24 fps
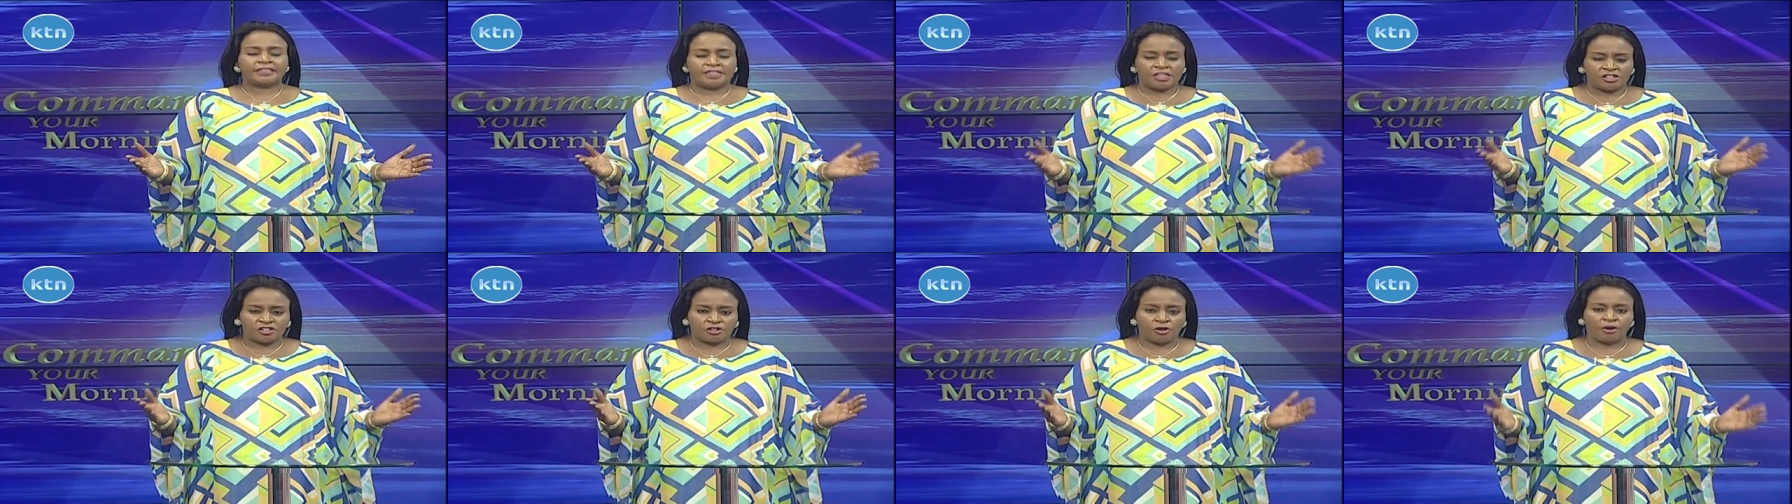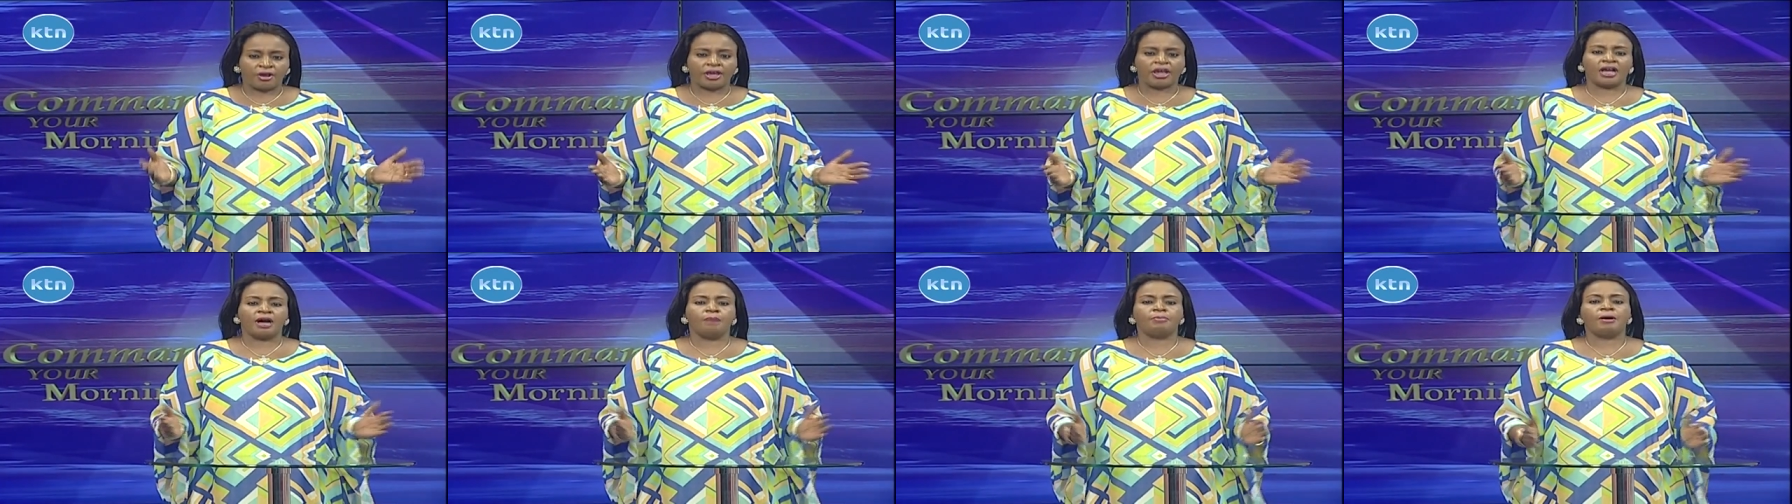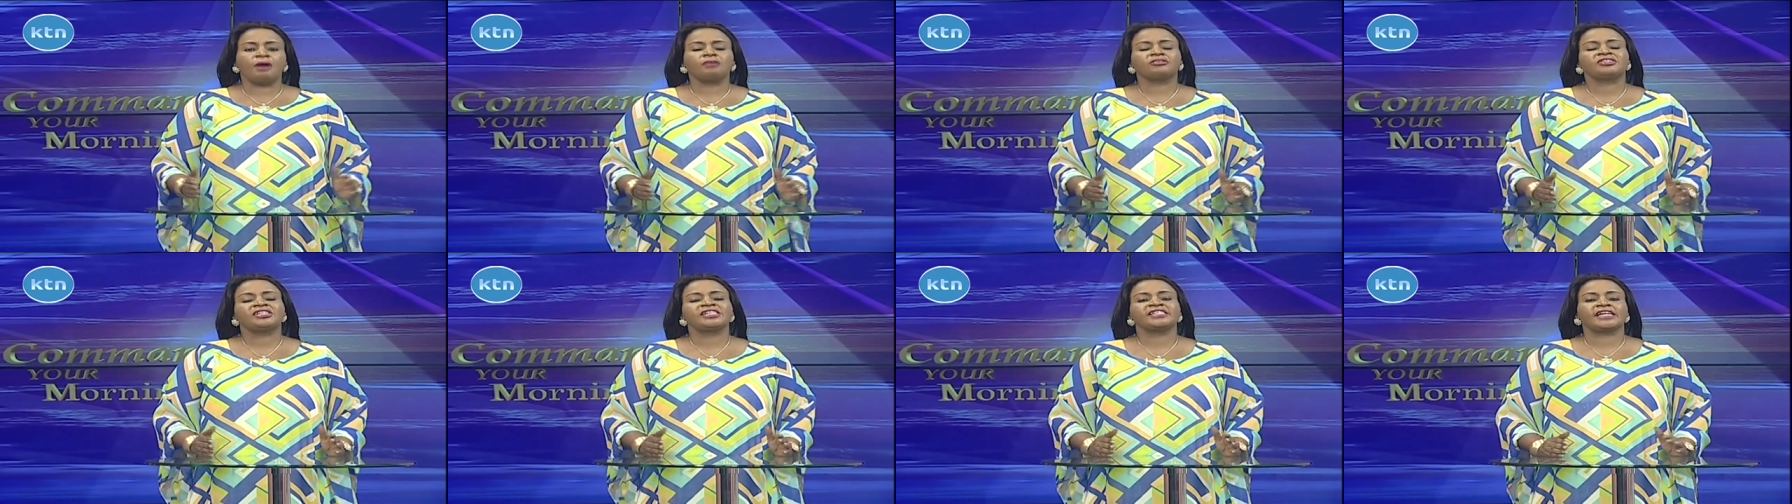It is talking
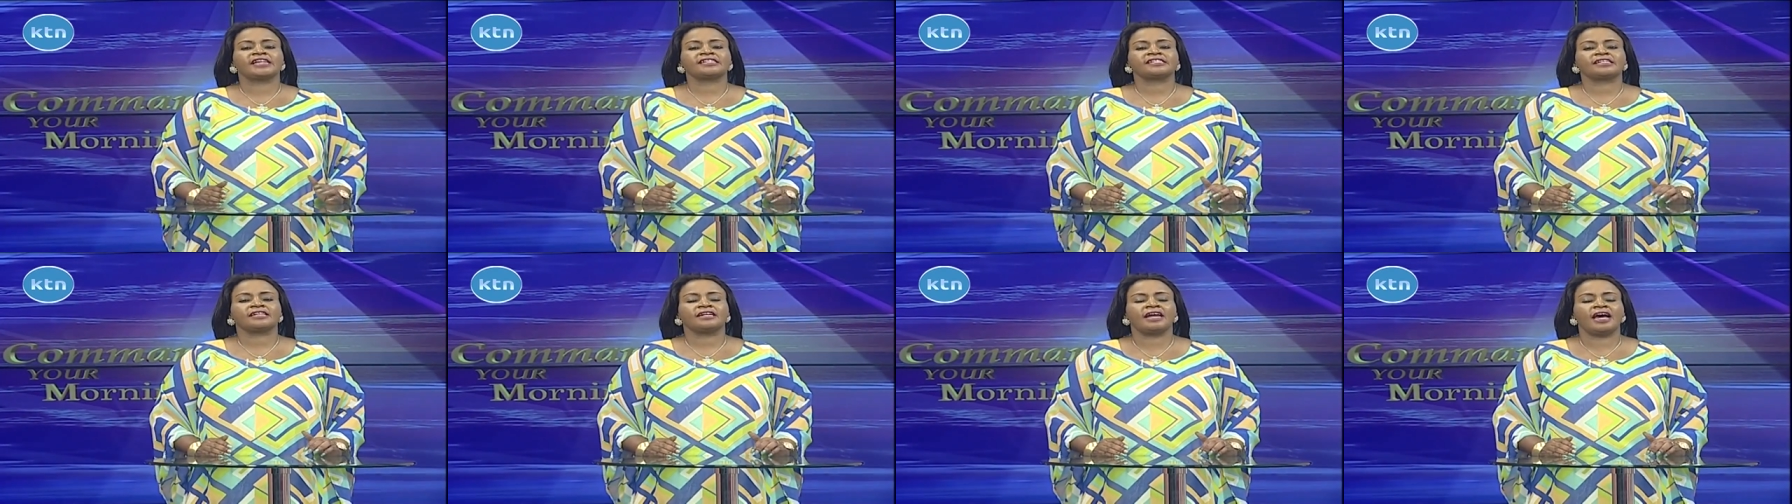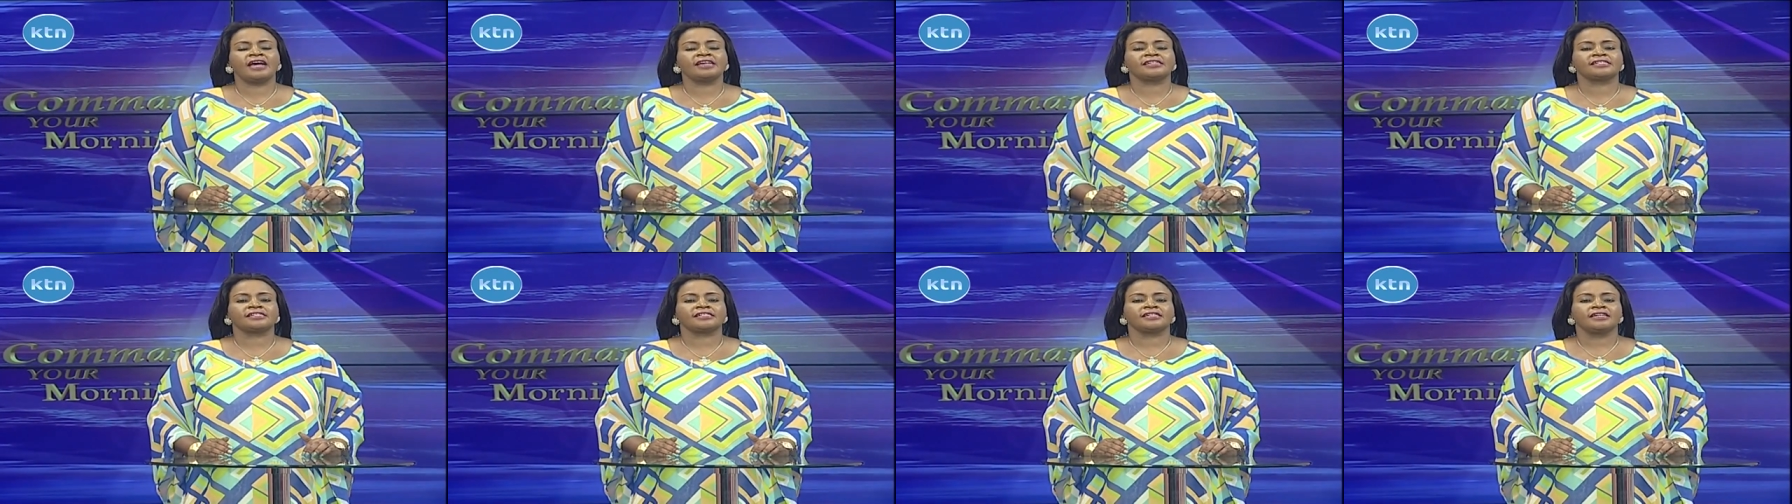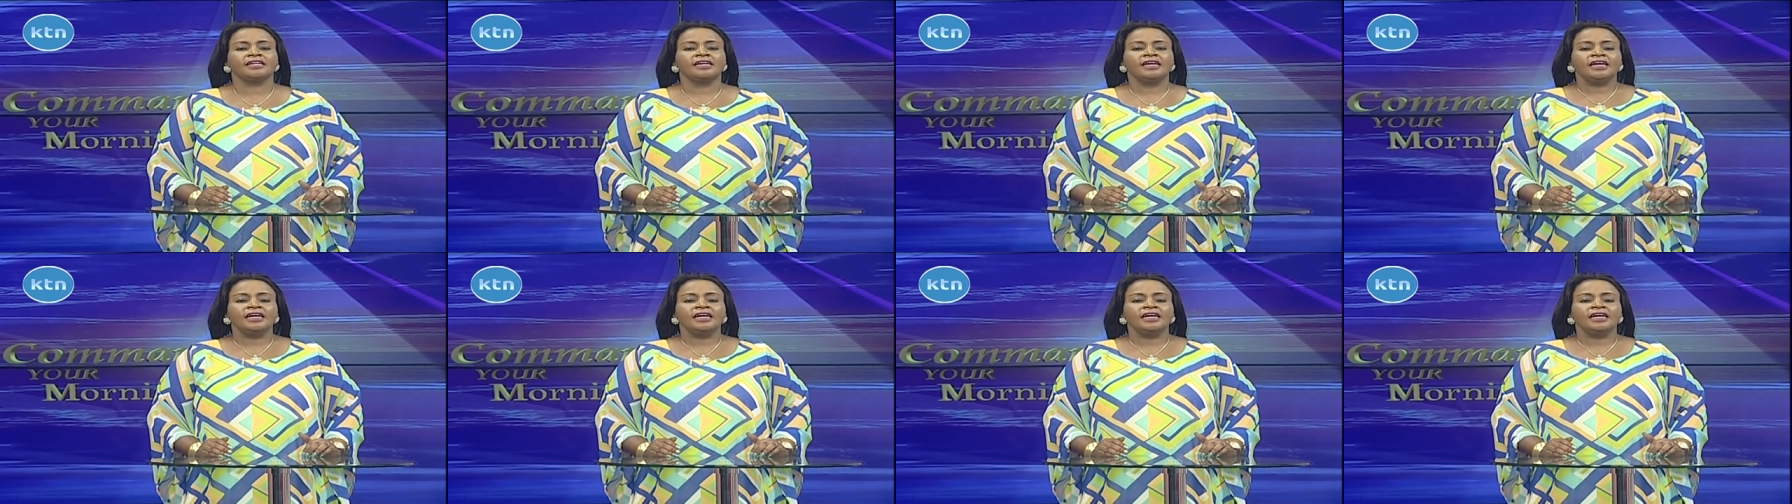about Jesus Christ,